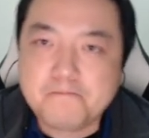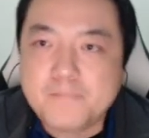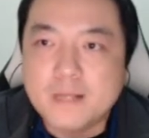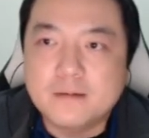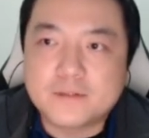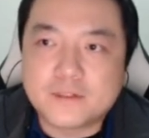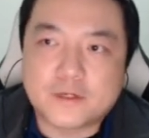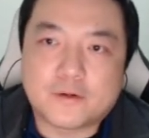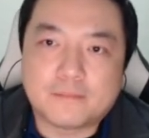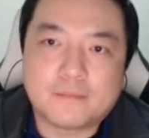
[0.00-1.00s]

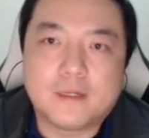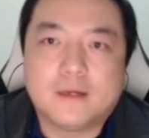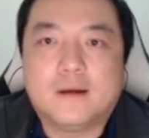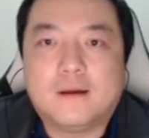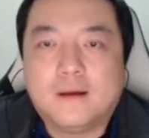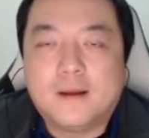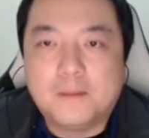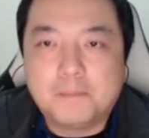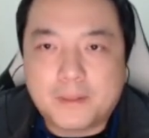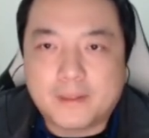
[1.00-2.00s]
So,
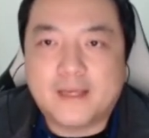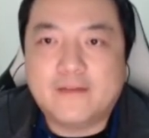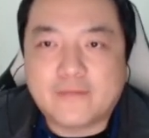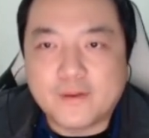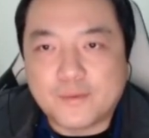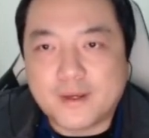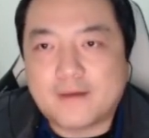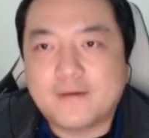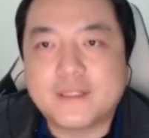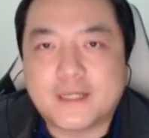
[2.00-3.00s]
belief that we are
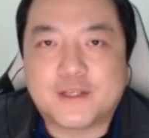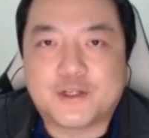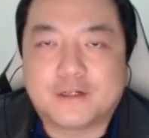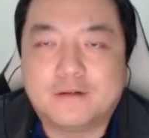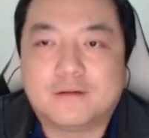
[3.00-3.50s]
in danger